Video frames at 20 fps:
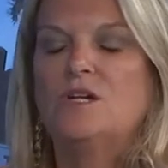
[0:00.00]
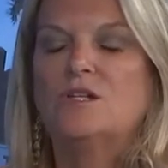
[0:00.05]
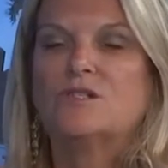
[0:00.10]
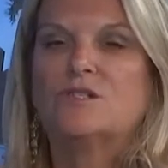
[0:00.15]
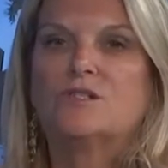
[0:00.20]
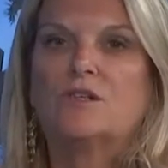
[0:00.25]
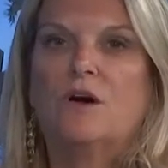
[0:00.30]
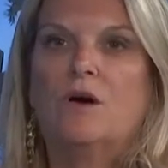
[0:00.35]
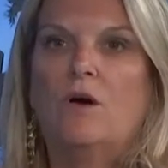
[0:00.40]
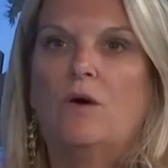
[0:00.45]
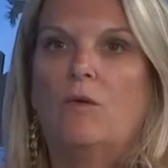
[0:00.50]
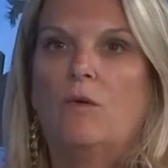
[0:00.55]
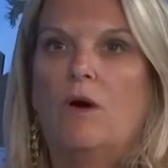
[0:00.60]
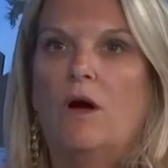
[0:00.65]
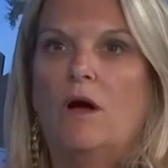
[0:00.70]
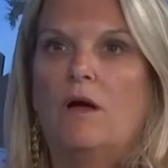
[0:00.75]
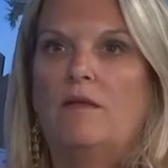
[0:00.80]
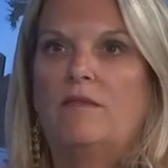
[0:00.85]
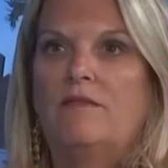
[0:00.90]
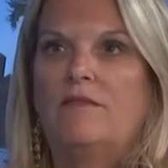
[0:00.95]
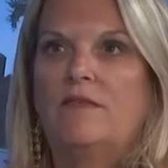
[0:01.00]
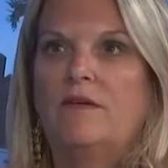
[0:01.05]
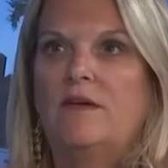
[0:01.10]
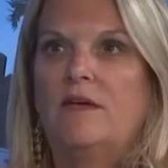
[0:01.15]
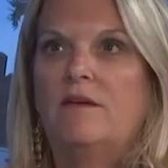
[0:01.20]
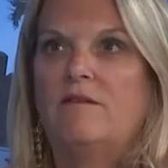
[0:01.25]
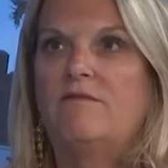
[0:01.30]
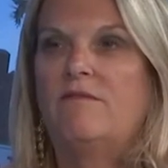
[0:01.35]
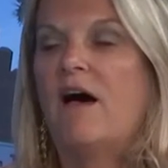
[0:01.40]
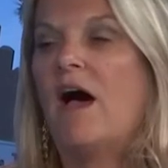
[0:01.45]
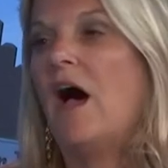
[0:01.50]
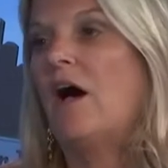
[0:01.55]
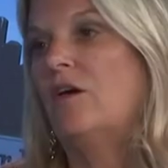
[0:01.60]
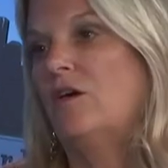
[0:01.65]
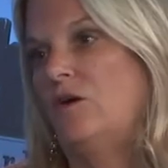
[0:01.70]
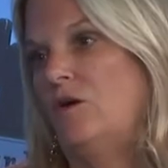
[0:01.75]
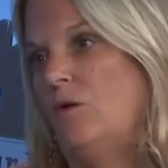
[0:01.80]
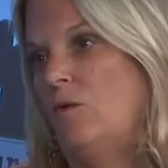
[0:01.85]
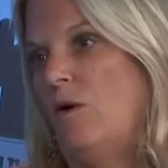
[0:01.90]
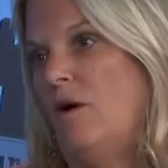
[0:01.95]
So the
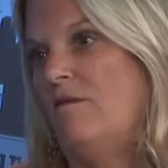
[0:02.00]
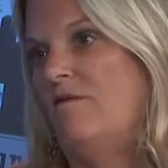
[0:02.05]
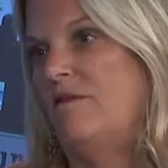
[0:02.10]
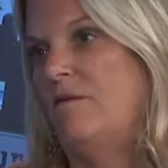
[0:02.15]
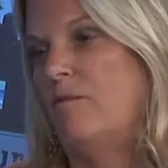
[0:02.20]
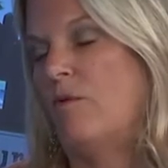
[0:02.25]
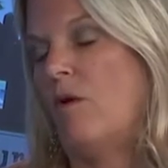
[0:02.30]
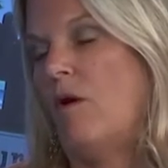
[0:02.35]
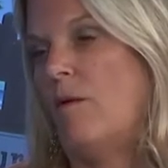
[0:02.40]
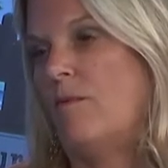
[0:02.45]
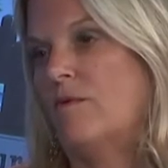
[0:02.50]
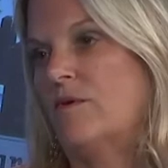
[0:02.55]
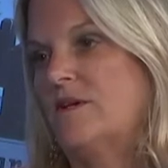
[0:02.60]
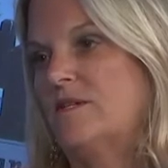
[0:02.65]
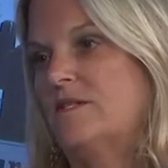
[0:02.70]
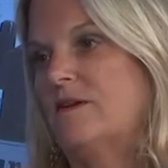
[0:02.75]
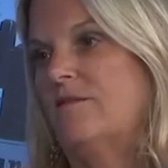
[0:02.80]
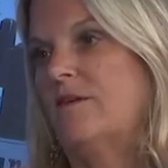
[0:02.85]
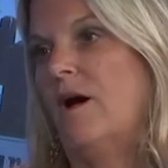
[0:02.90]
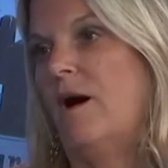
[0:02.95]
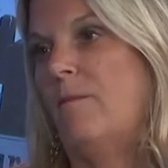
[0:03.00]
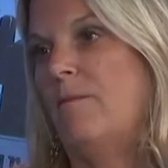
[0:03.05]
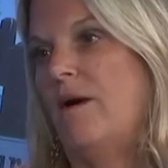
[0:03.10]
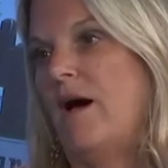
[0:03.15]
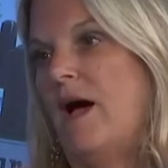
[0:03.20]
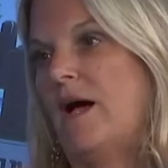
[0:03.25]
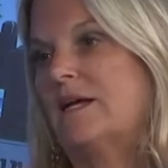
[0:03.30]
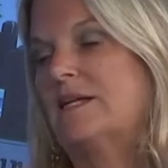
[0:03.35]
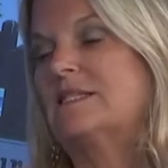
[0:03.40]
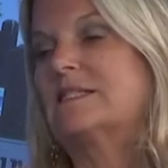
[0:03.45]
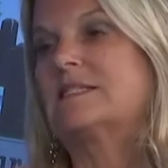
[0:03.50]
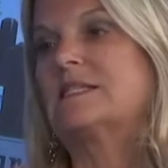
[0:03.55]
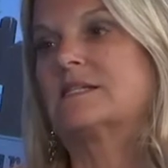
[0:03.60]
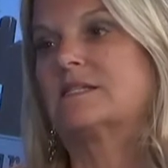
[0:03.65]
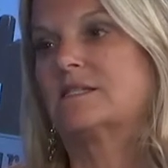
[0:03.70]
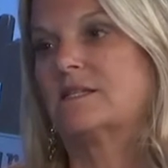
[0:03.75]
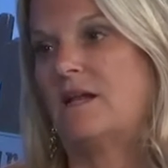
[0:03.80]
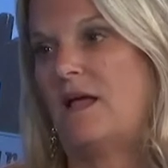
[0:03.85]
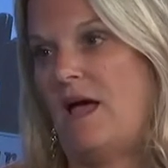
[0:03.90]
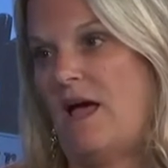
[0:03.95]
value of the properties have come back at
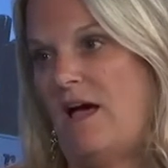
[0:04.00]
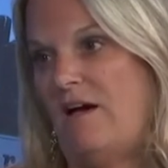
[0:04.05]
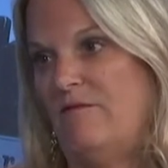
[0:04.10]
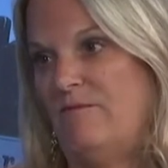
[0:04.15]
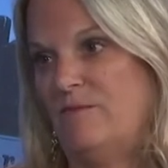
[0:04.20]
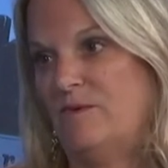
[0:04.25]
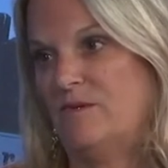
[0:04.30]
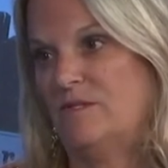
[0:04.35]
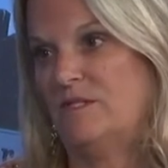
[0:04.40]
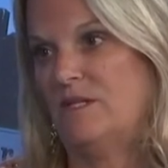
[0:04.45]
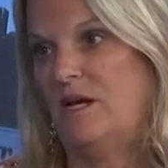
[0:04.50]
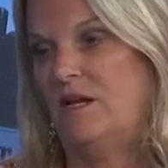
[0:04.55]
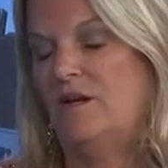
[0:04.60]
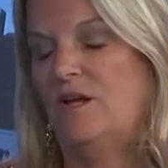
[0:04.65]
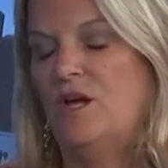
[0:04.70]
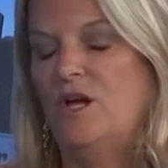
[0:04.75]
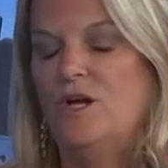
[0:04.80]
6.5%.